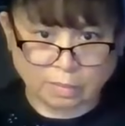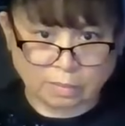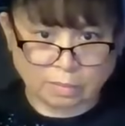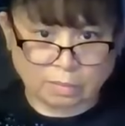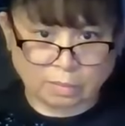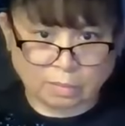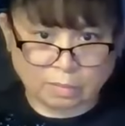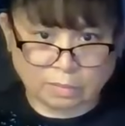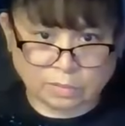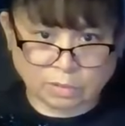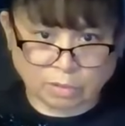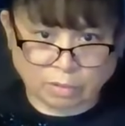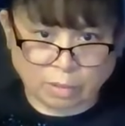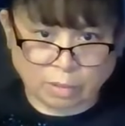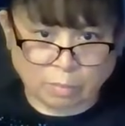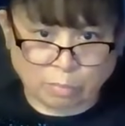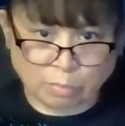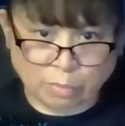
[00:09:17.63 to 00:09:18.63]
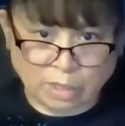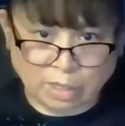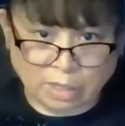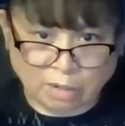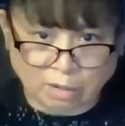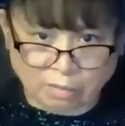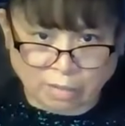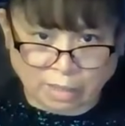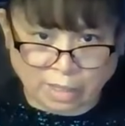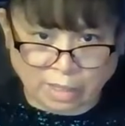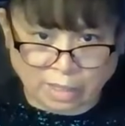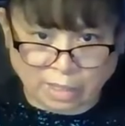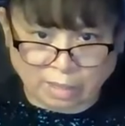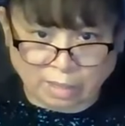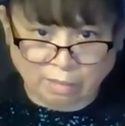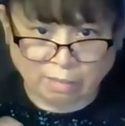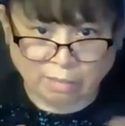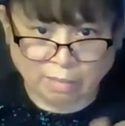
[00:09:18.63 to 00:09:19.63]
Oh, it's already pretty
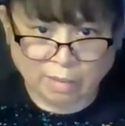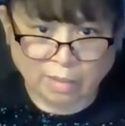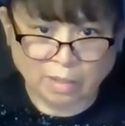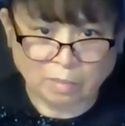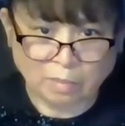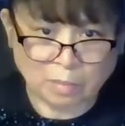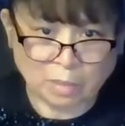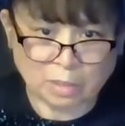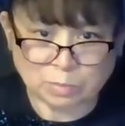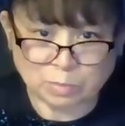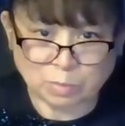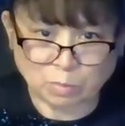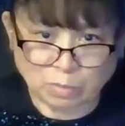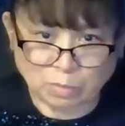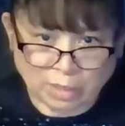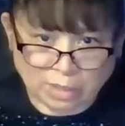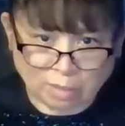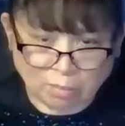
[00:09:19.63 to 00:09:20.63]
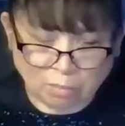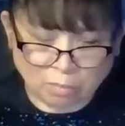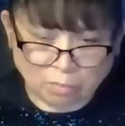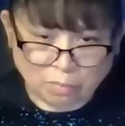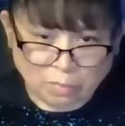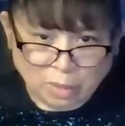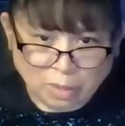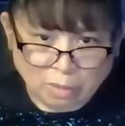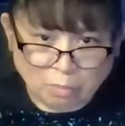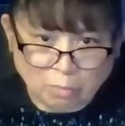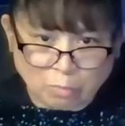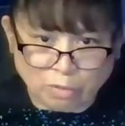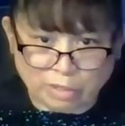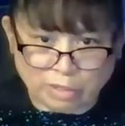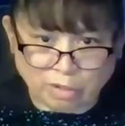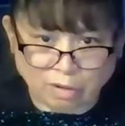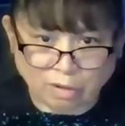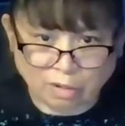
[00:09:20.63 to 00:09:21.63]
already. Makes me want to get more
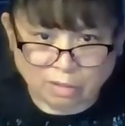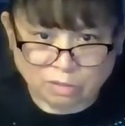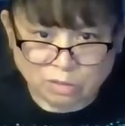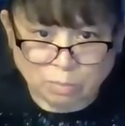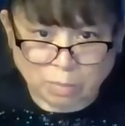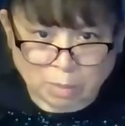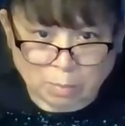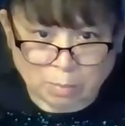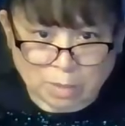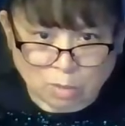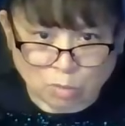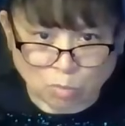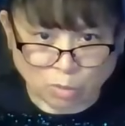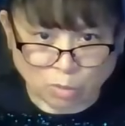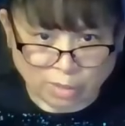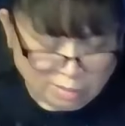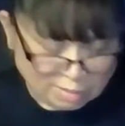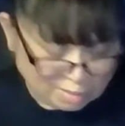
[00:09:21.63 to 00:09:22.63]
yarn to make me one.